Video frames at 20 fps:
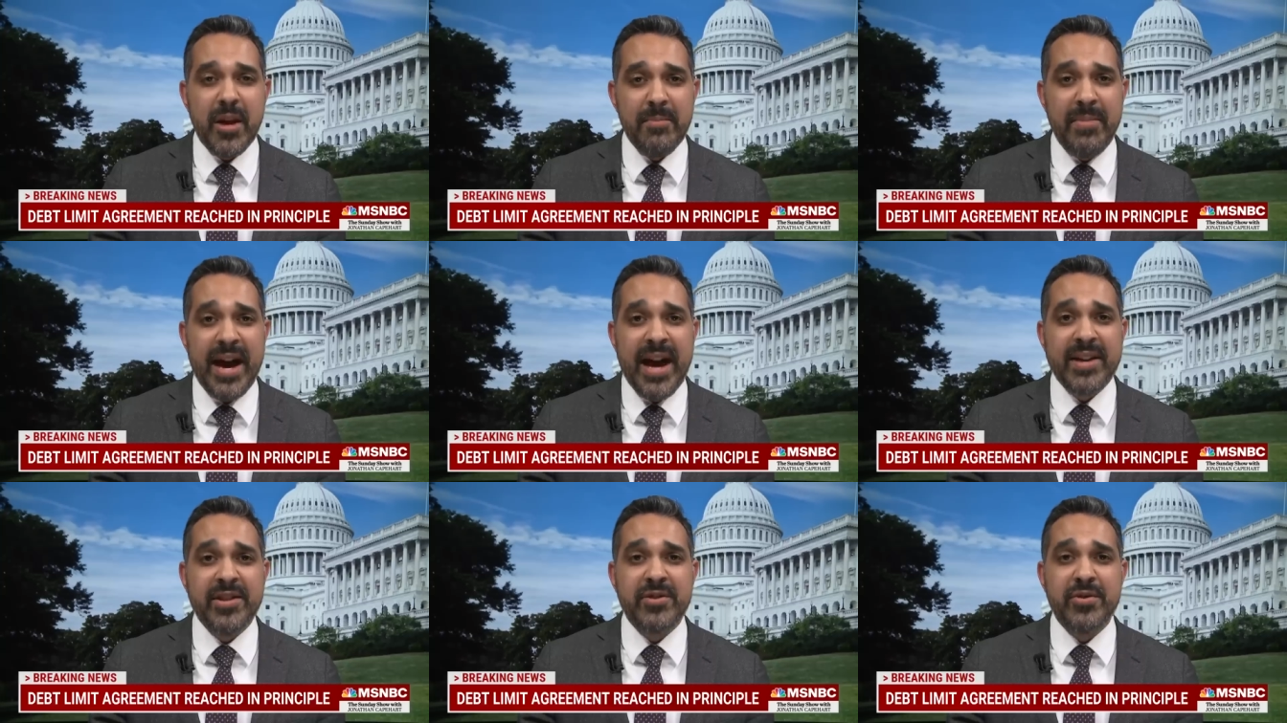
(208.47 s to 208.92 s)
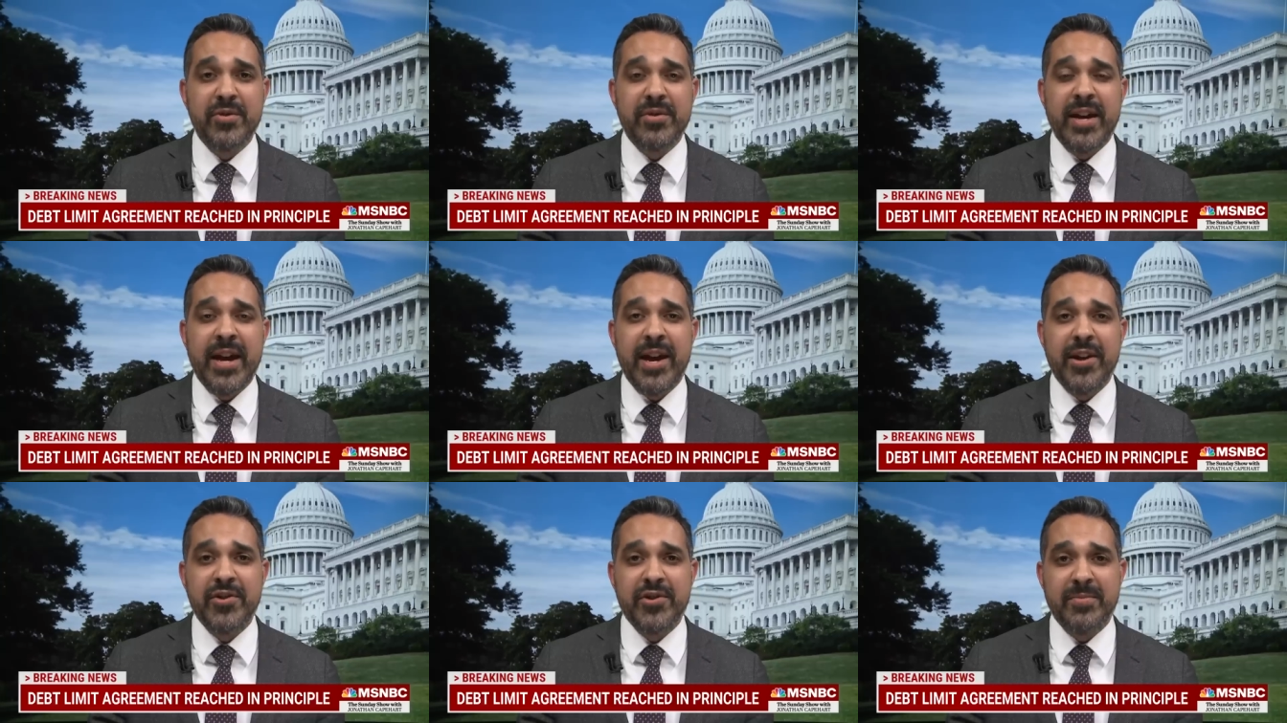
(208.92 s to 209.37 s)
passed through
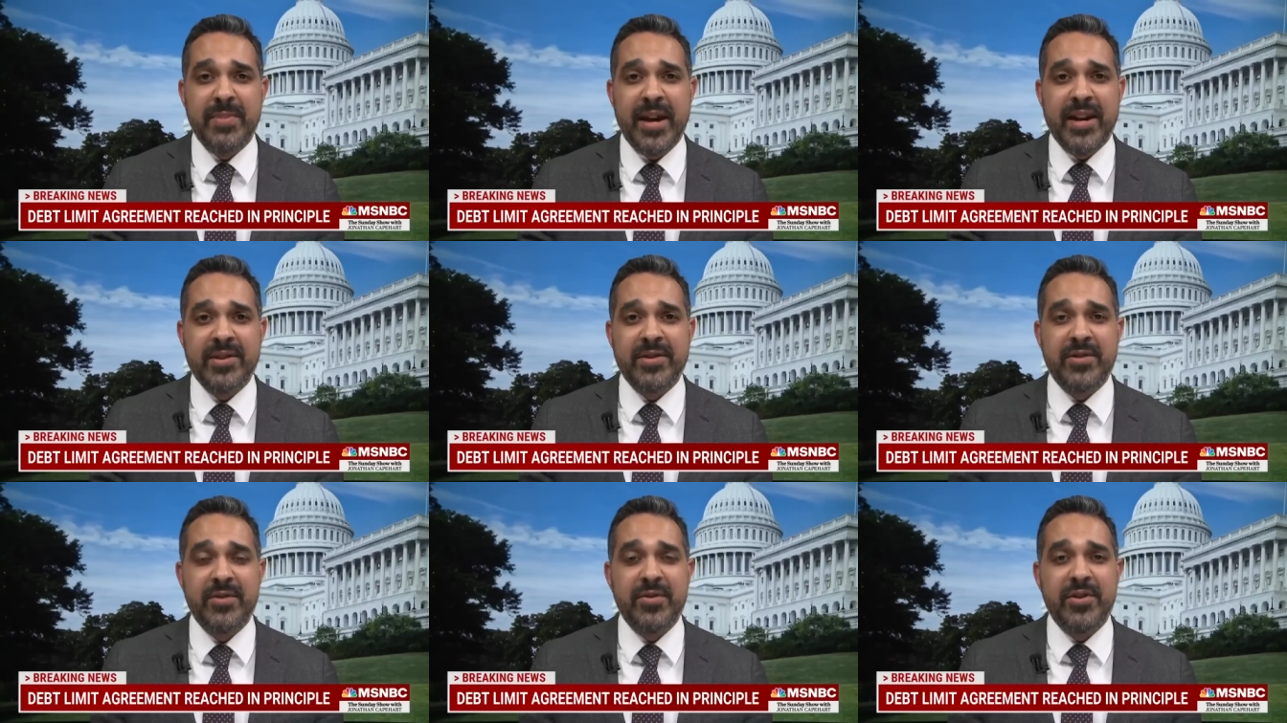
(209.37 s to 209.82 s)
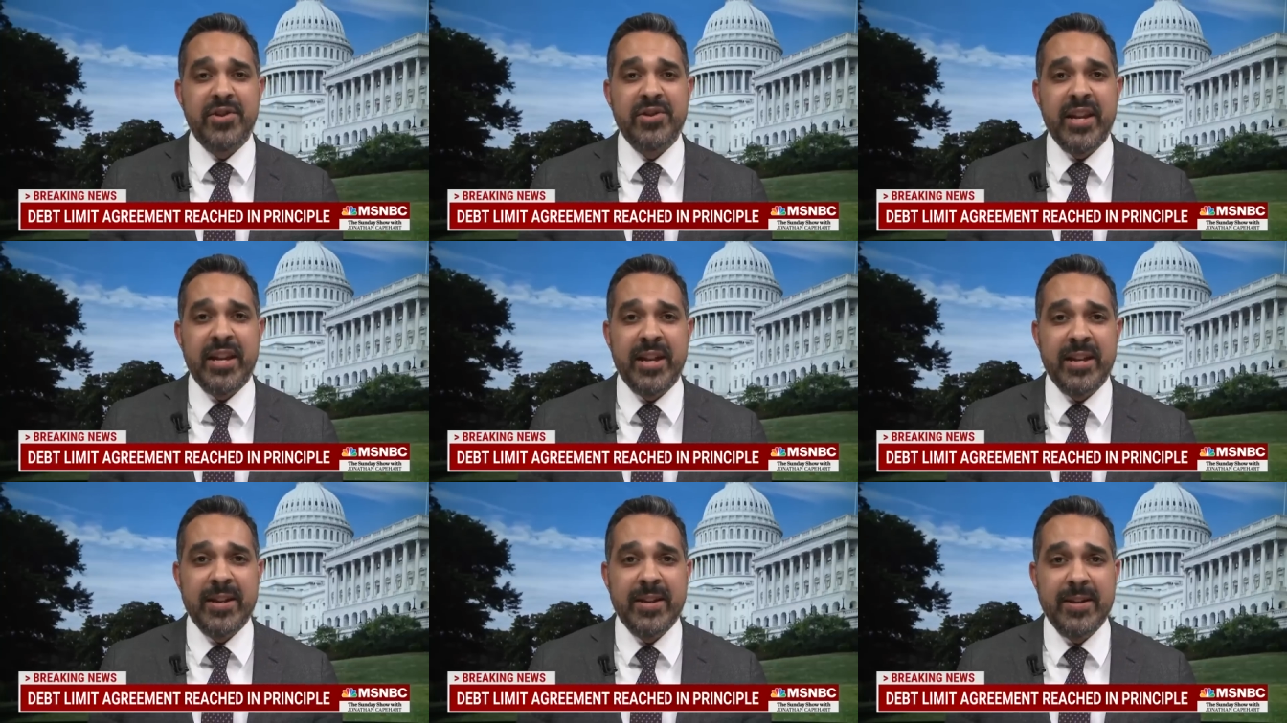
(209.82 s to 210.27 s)
the House, passed through the
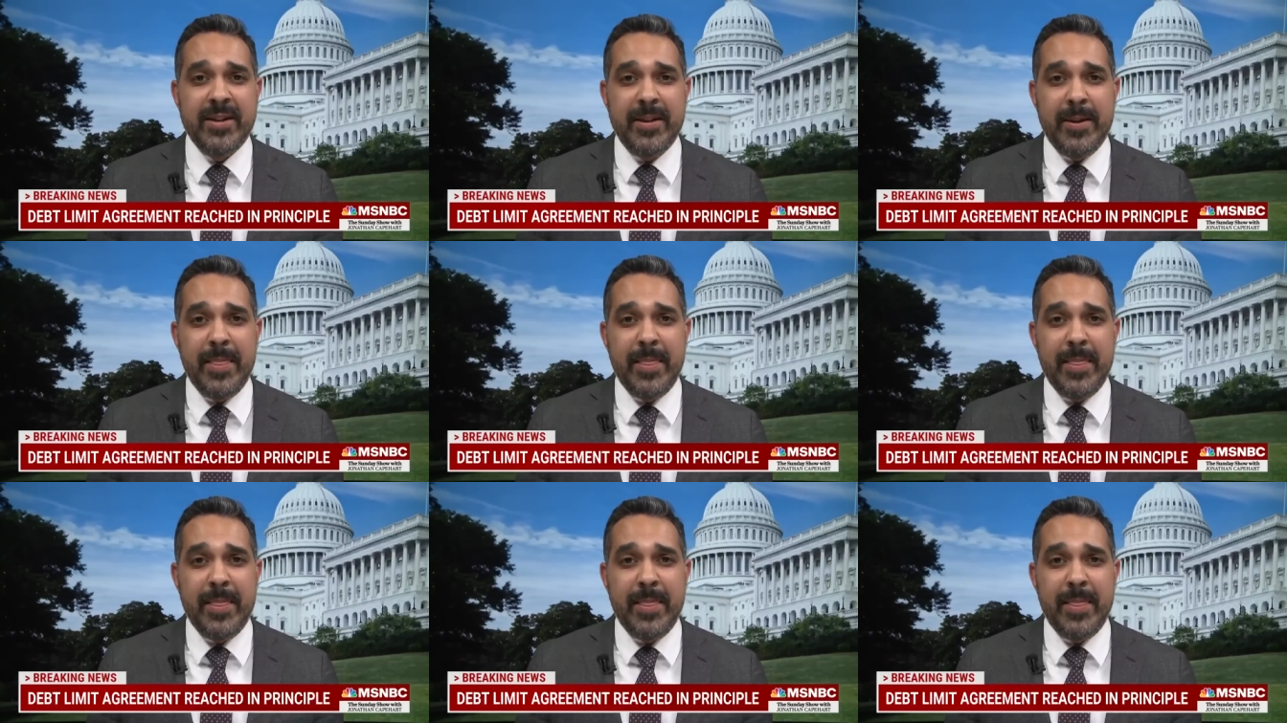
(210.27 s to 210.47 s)
Senate,